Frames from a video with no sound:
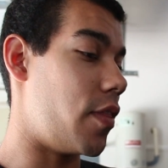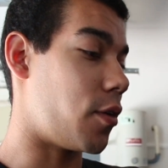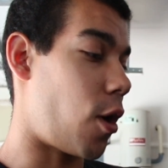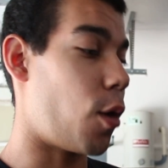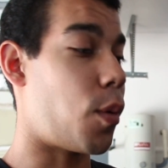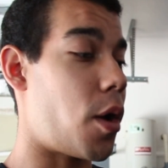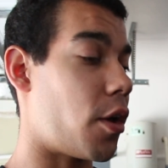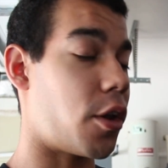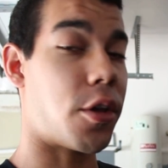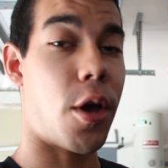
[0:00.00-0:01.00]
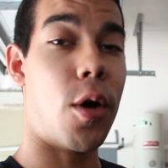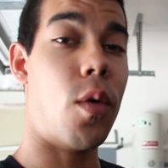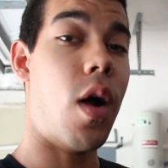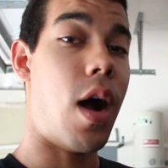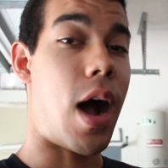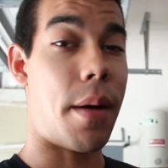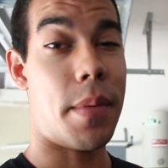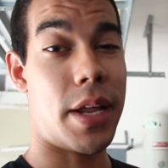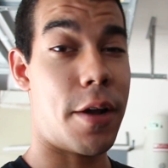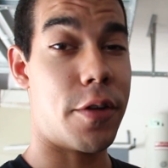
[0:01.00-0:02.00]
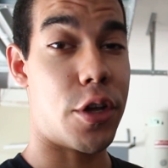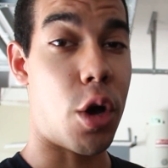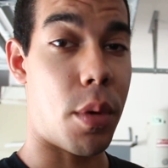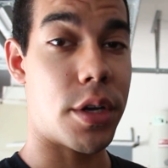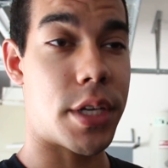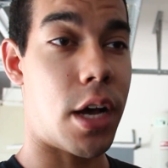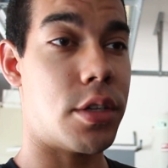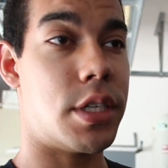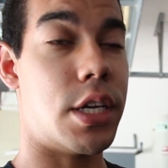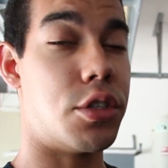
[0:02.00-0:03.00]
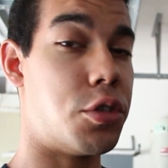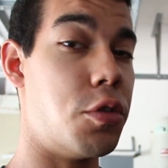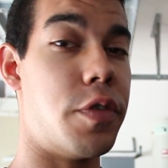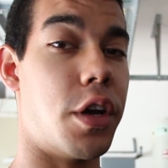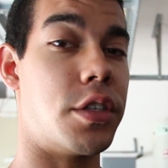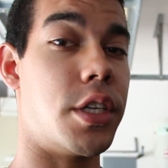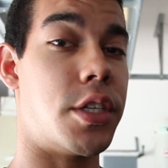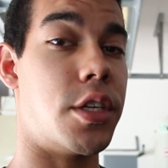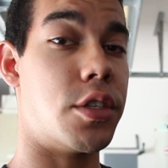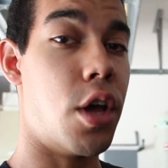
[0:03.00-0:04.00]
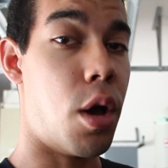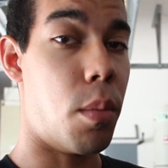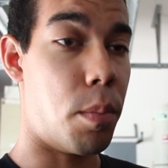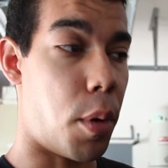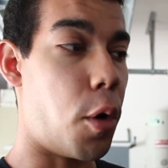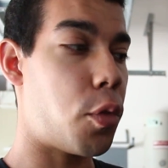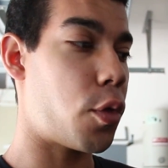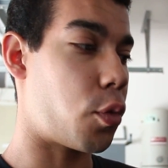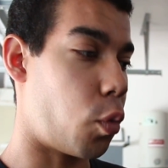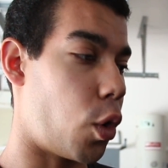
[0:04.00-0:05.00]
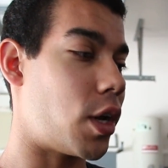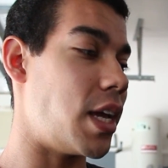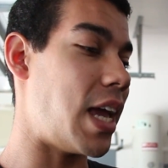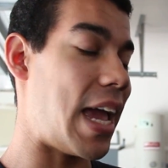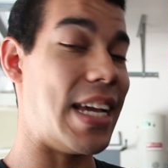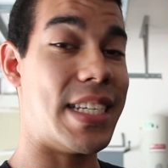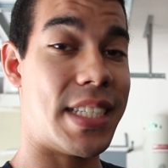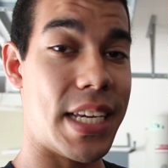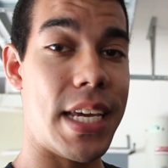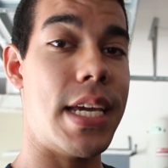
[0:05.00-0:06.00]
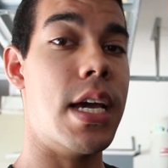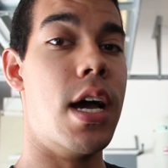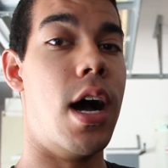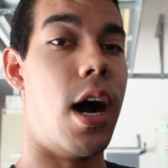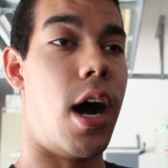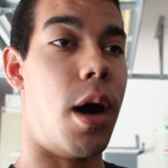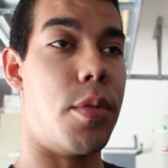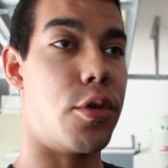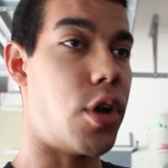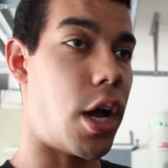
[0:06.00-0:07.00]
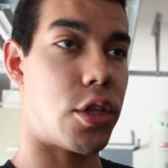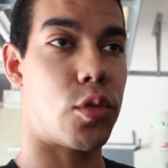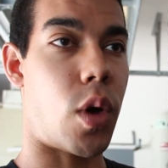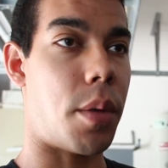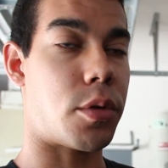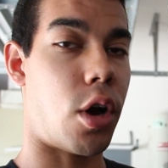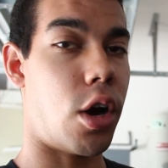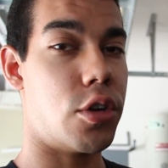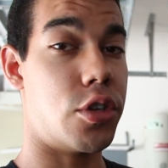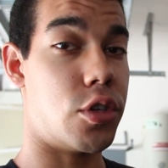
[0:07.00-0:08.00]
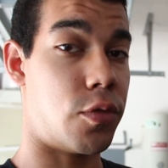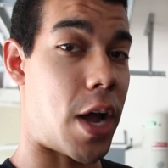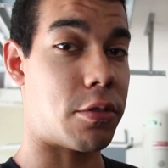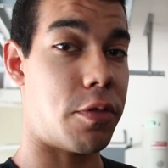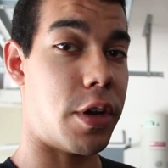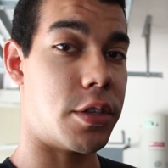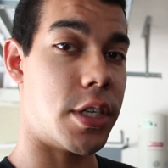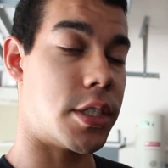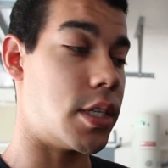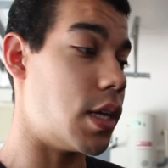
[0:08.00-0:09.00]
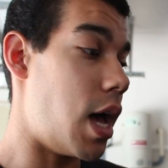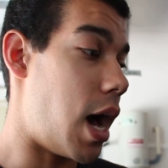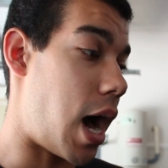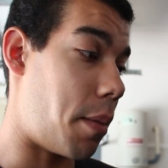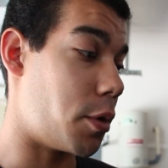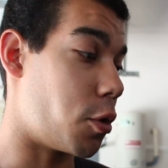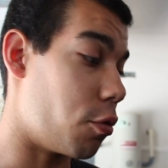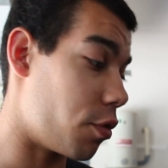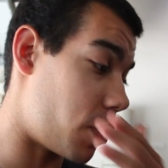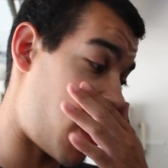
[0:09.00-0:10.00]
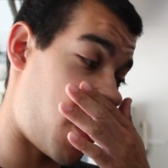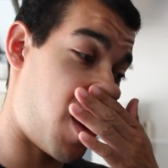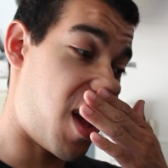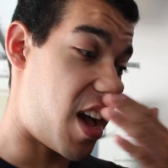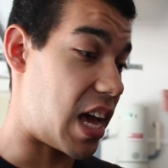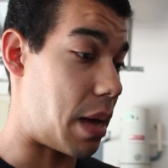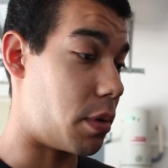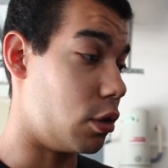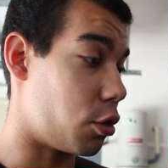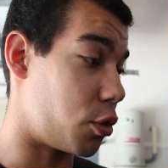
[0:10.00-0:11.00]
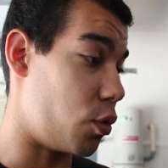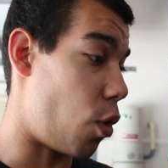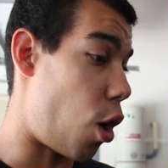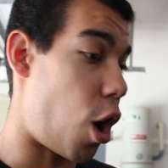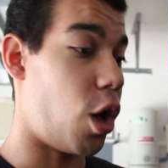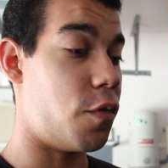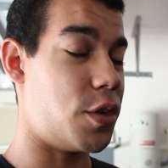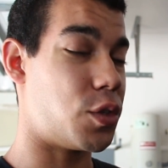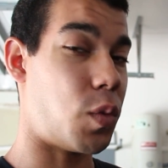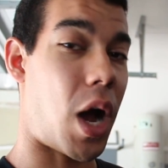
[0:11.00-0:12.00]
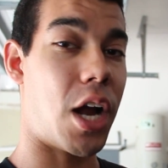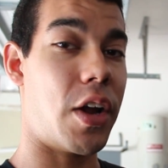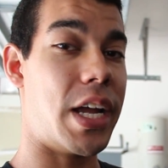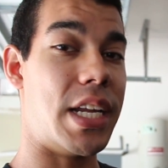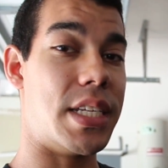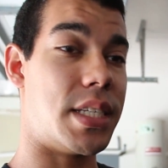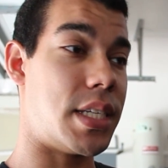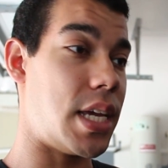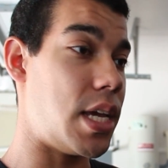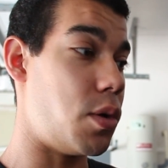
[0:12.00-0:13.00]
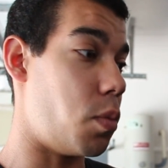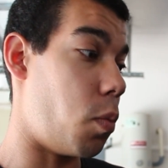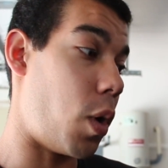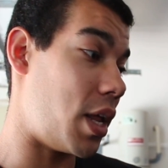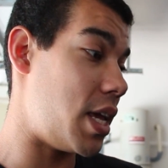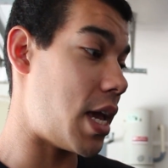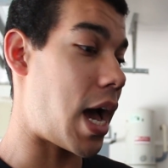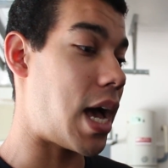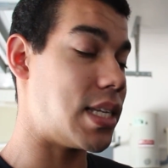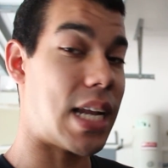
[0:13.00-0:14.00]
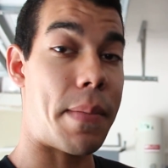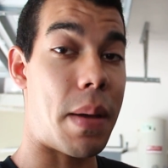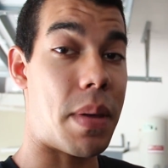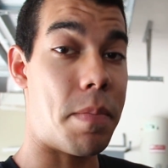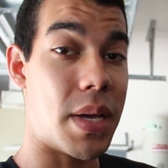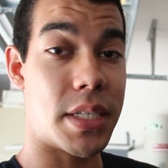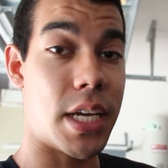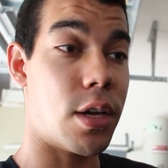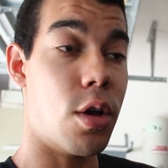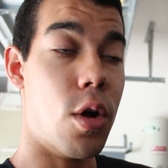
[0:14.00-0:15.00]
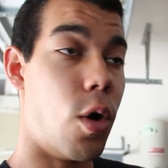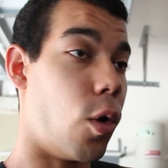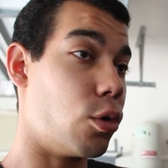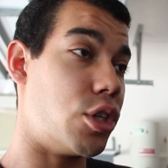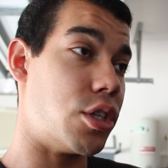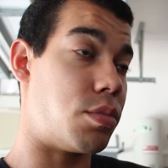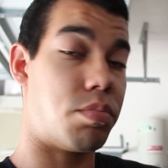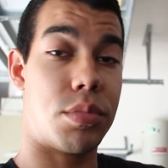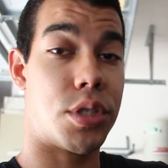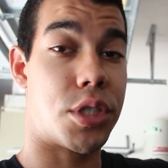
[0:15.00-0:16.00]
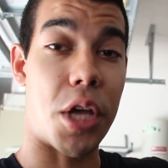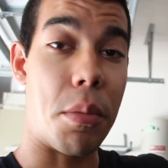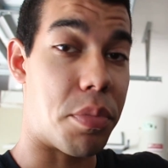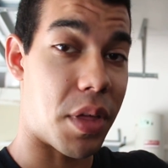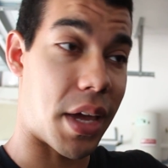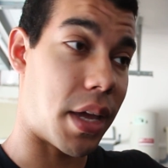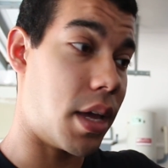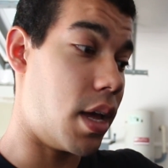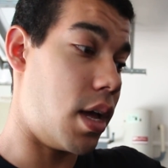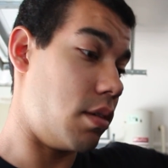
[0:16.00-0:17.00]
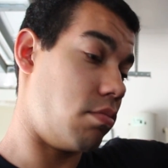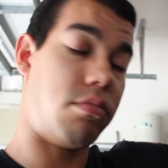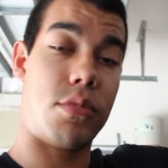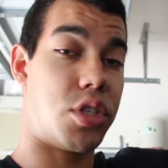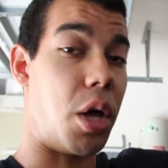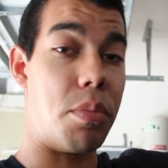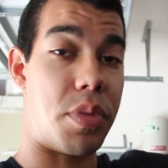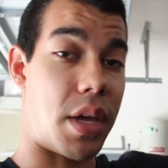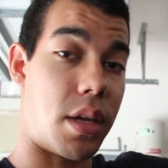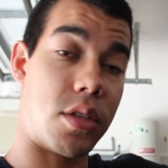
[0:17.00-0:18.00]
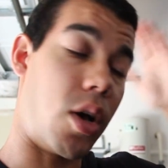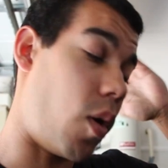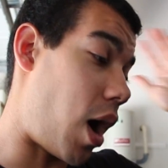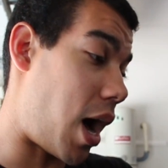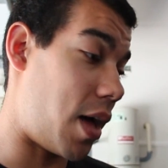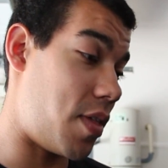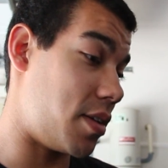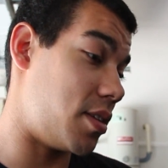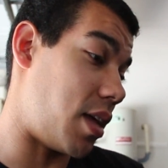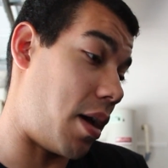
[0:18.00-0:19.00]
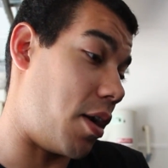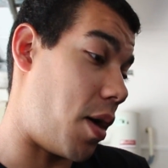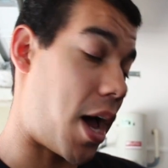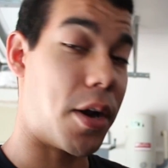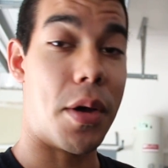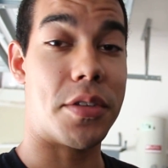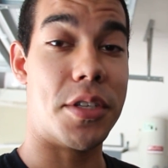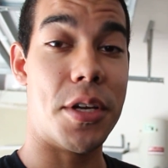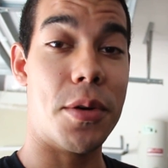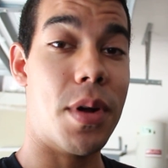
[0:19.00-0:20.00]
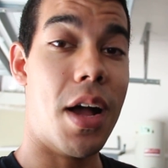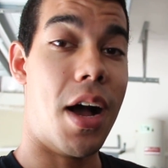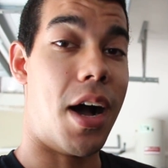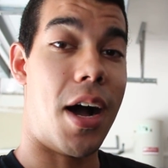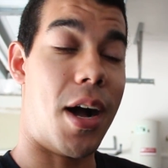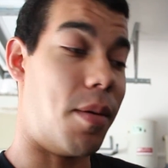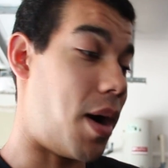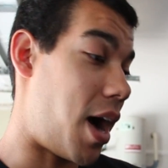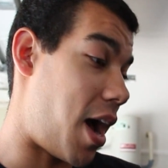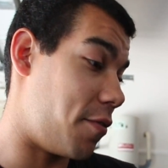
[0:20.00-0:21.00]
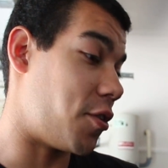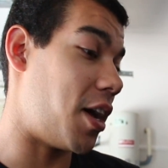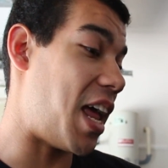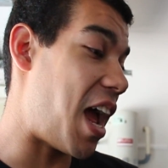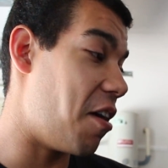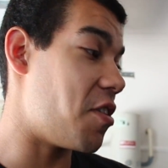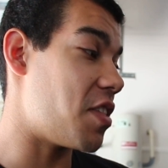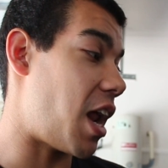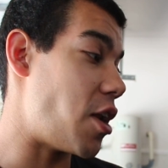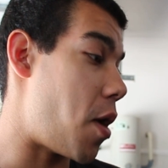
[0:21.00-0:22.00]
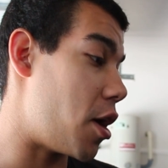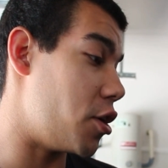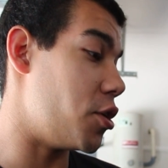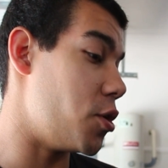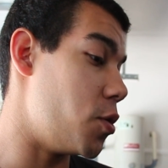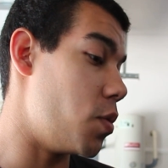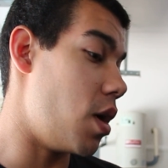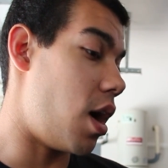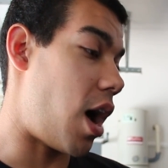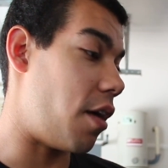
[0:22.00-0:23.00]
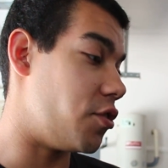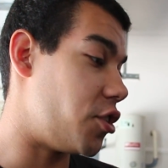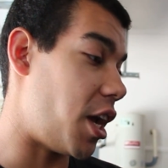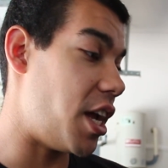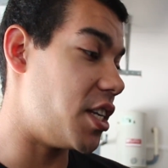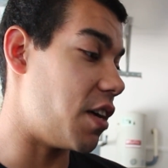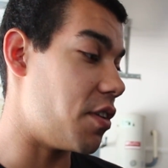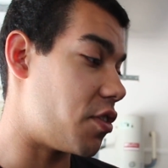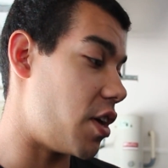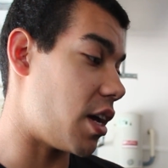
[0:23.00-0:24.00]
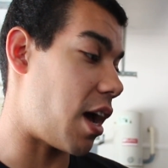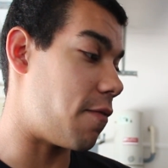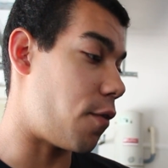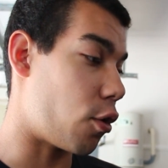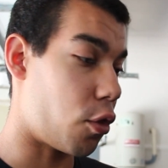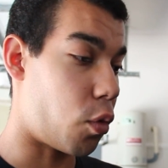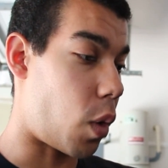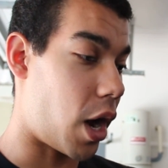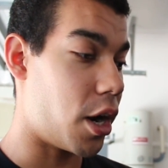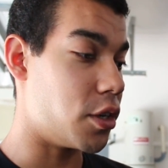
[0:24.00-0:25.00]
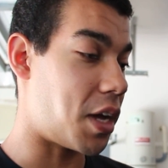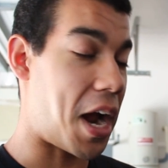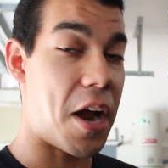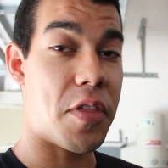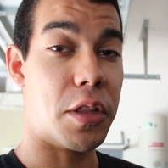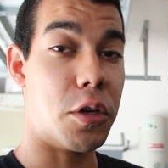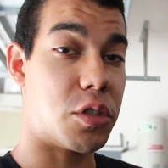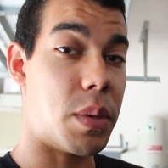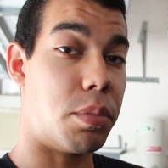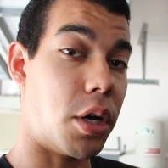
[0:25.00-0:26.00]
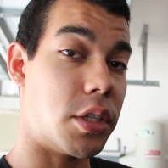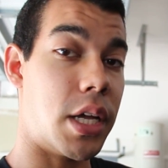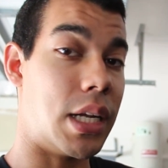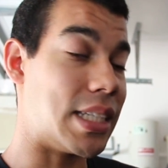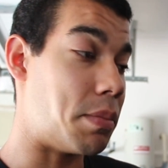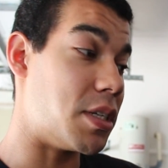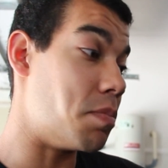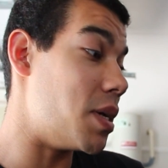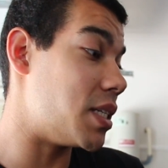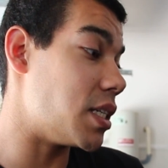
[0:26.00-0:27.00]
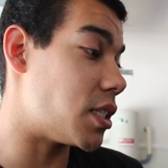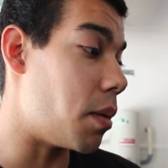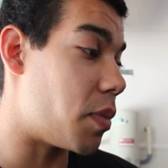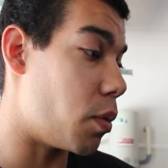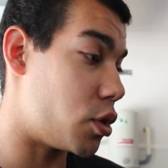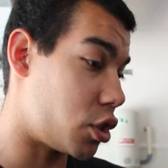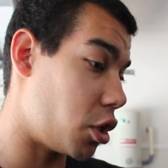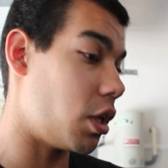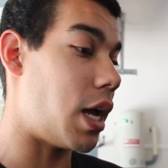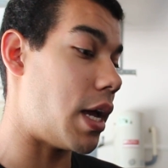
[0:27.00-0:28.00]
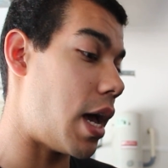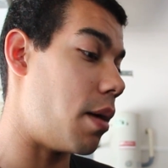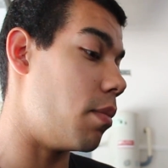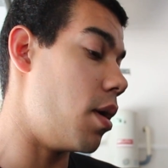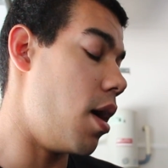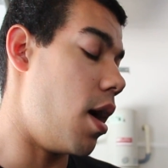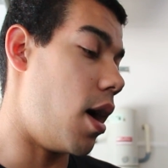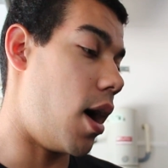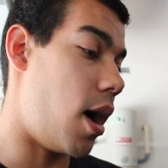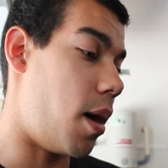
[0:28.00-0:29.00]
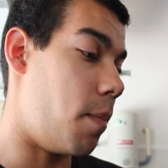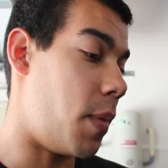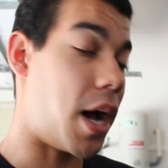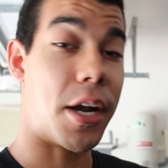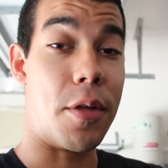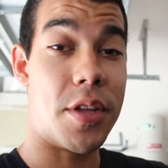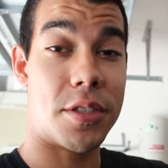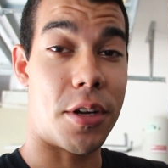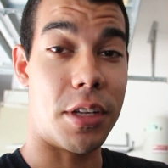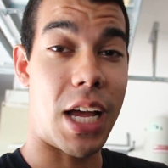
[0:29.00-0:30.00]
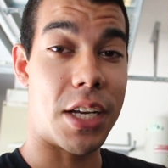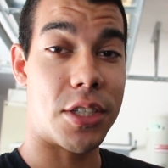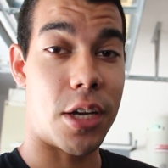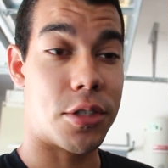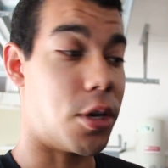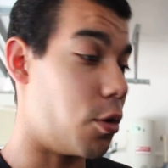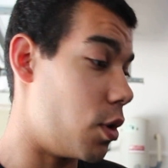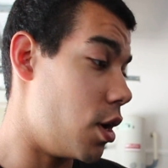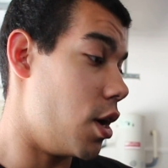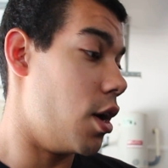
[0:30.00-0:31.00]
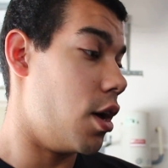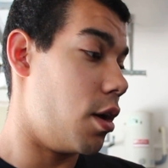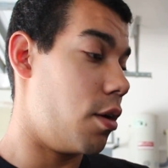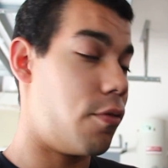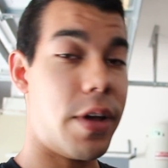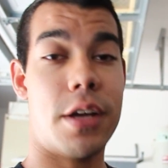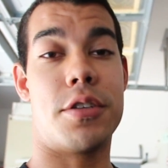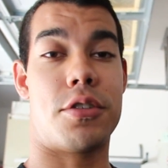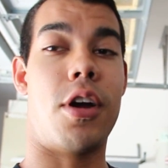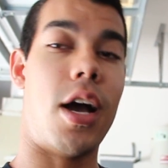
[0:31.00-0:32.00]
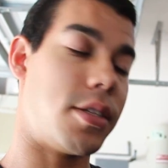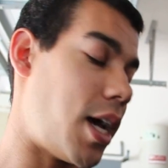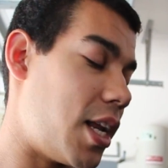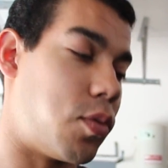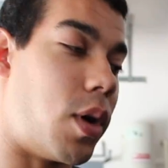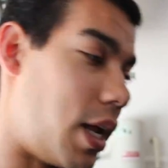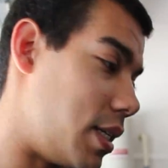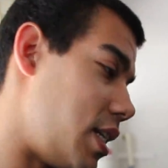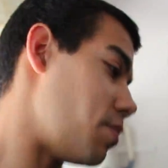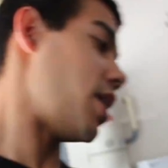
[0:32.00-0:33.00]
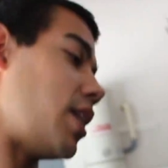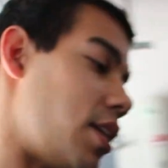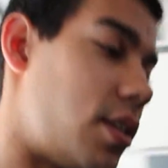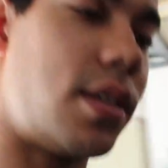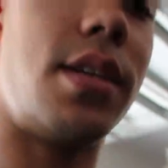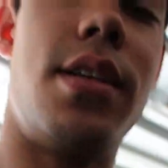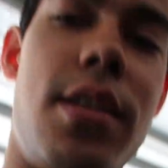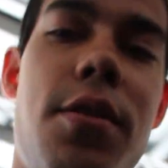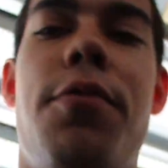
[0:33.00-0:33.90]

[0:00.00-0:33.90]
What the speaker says: then the car probably not gonna go. I'm about to head over to Yomar's house. He has 2 VR6s, both with working AC. They're not swapped cars, they're just factory VR6s. I'm gonna go over there and I'm gonna look through all of his wiring and just see what he has that I might be missing, or just something. So this is, I don't know what else to do. I've tried everything that I know how to do. I've changed everything. I followed all the wires. Everything looks to be plugged in, unless I'm just missing something, which clearly I am. But I don't know. This is our last shot, so fingers crossed. I just want AC, man. That's so